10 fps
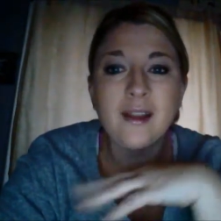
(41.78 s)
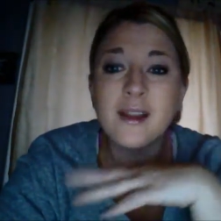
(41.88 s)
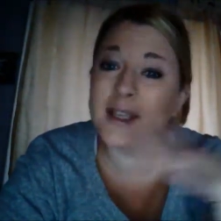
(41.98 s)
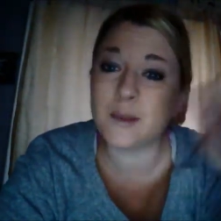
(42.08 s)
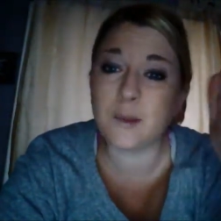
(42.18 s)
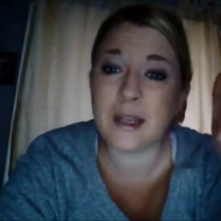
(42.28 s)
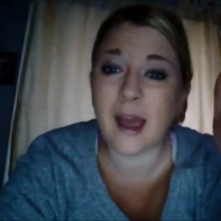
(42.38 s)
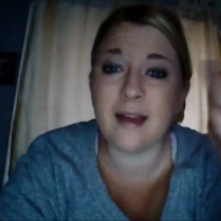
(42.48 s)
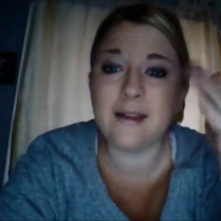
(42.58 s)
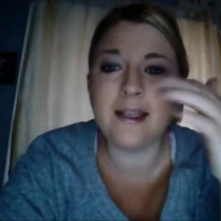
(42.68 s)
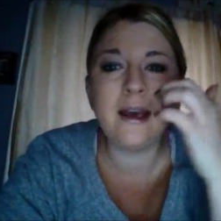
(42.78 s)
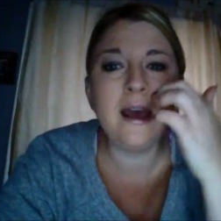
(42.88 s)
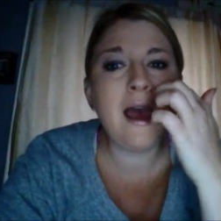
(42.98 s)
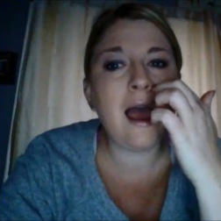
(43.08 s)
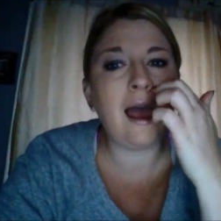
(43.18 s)
this weekend,
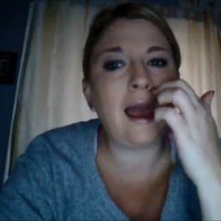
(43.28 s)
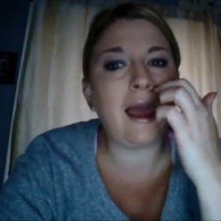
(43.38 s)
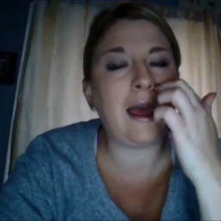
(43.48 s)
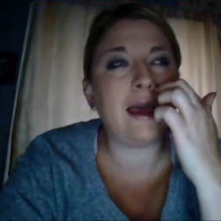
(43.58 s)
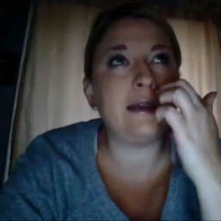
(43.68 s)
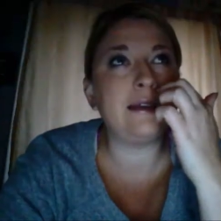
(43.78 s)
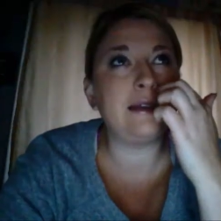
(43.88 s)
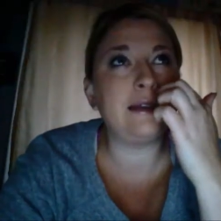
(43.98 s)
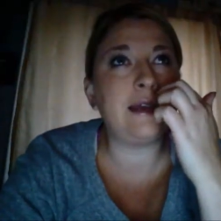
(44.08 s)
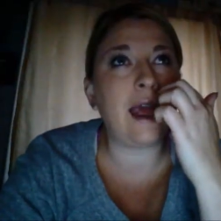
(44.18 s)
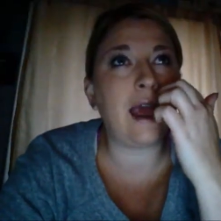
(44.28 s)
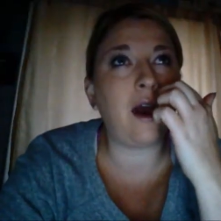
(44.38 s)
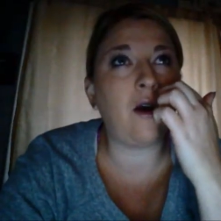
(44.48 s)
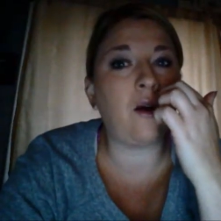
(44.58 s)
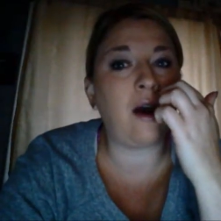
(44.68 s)
and
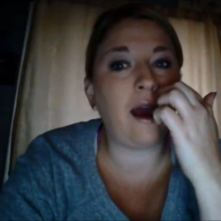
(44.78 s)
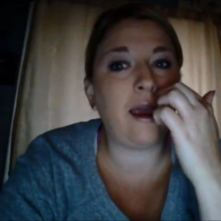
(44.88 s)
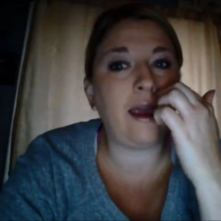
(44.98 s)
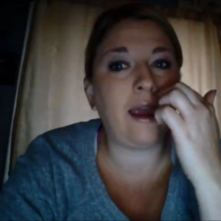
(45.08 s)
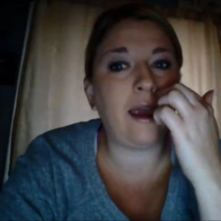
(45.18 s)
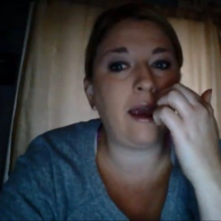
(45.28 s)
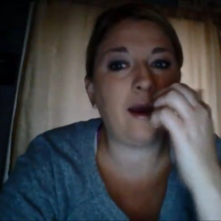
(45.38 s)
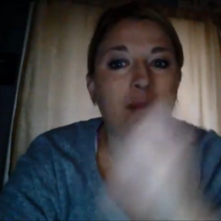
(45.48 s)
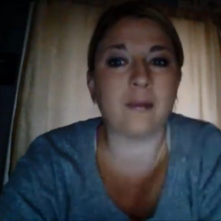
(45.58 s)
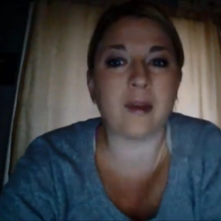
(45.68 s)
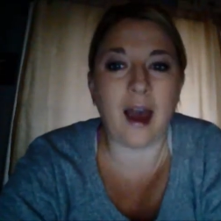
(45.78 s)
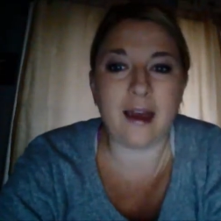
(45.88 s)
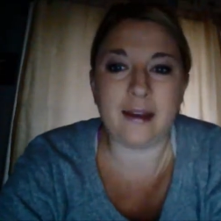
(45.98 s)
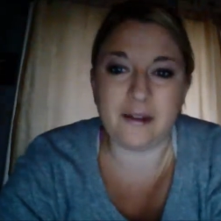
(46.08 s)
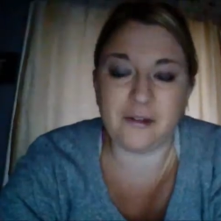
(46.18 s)
now I am
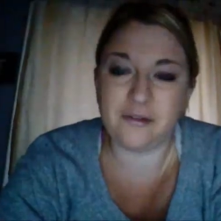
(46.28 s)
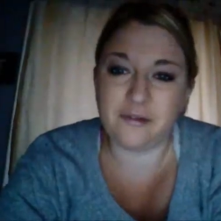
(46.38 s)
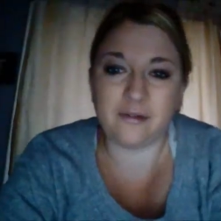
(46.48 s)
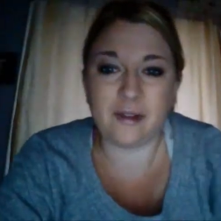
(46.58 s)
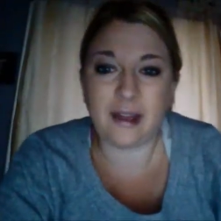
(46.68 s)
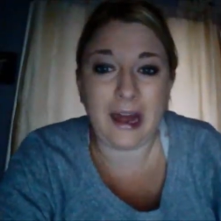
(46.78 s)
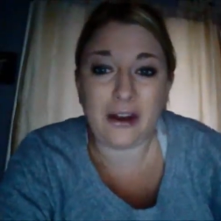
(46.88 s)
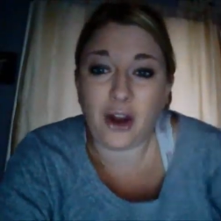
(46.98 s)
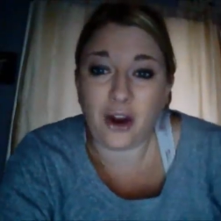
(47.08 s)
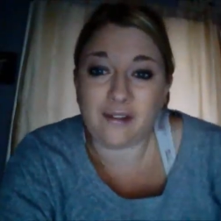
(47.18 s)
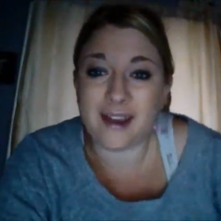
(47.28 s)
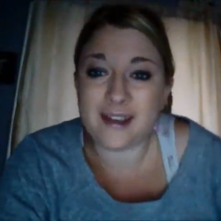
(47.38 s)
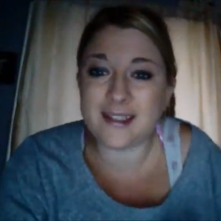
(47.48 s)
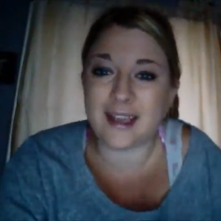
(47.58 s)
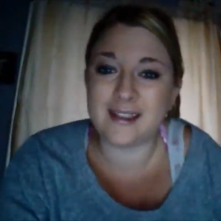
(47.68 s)
kind of getting
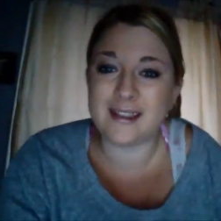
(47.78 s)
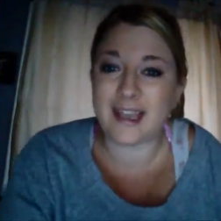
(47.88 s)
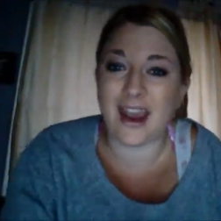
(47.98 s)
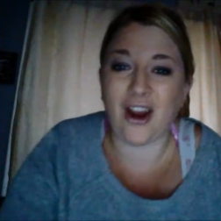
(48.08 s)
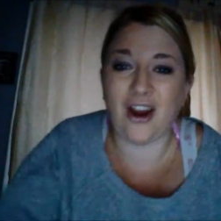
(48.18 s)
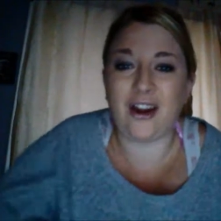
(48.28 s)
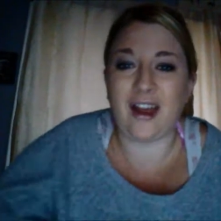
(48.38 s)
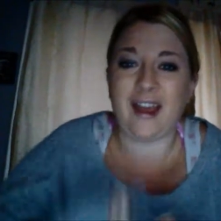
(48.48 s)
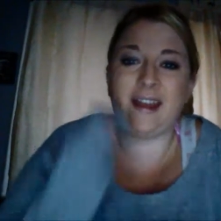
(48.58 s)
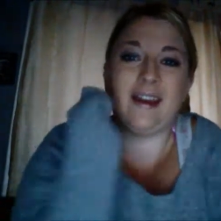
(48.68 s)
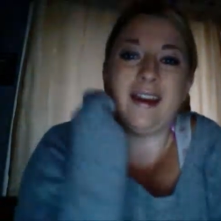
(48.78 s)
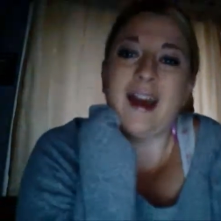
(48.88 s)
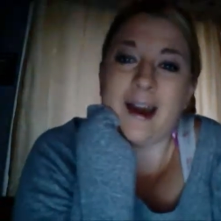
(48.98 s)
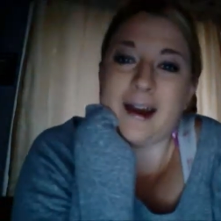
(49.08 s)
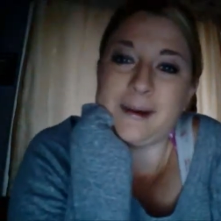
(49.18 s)
nervous and scared, and
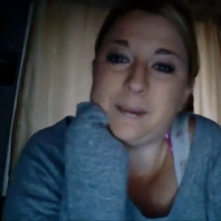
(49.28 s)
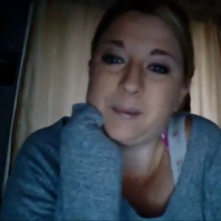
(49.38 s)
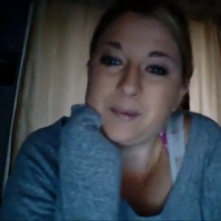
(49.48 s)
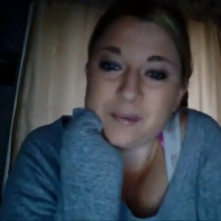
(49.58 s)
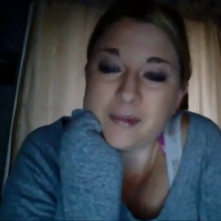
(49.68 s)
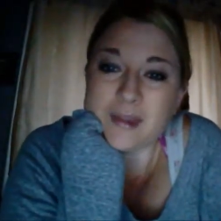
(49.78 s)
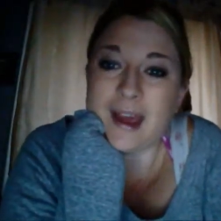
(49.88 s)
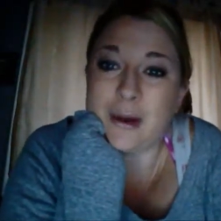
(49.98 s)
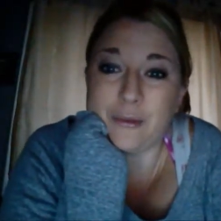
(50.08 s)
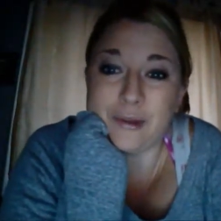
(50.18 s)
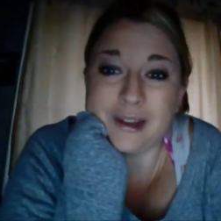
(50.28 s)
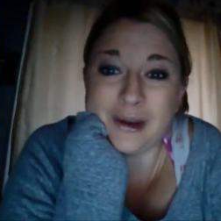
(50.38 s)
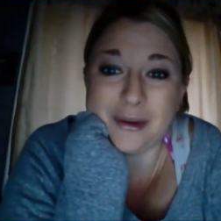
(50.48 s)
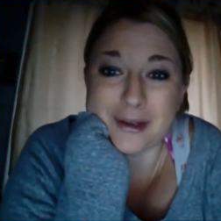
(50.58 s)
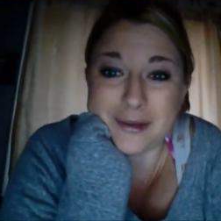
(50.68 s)
I don't really
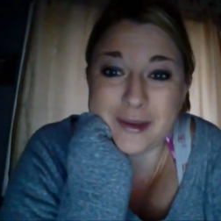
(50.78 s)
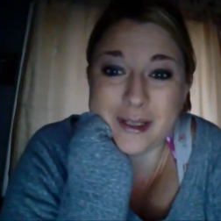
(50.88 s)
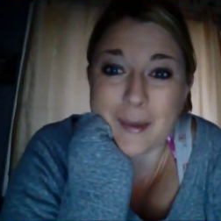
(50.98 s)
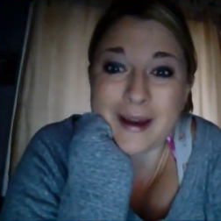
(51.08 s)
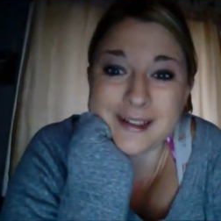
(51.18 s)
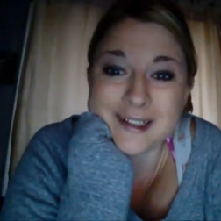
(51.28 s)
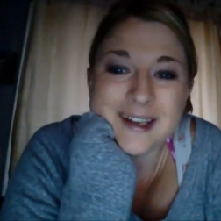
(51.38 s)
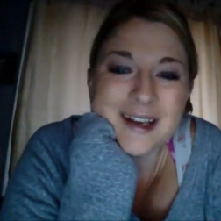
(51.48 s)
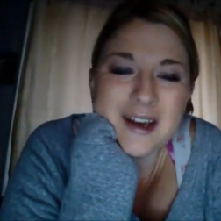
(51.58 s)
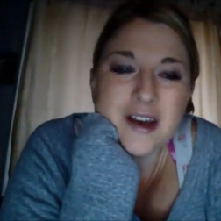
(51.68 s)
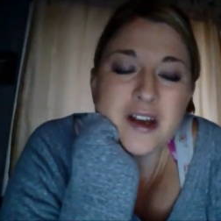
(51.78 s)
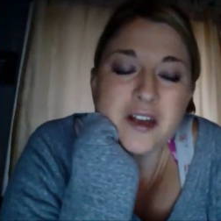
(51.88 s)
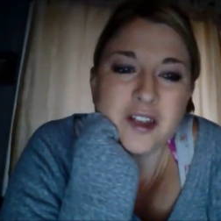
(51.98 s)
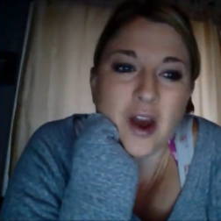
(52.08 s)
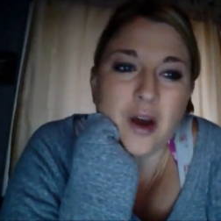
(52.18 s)
know what to expect.
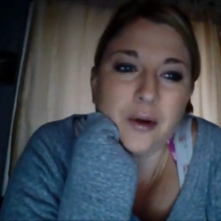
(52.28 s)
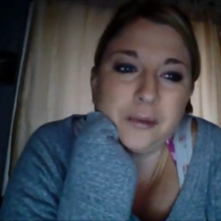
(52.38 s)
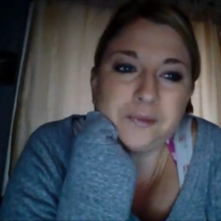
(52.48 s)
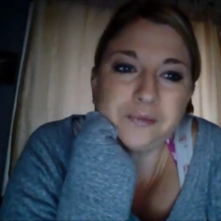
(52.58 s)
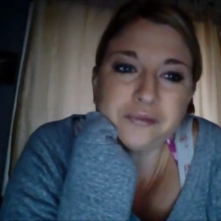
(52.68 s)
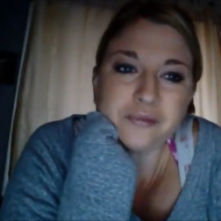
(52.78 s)
So,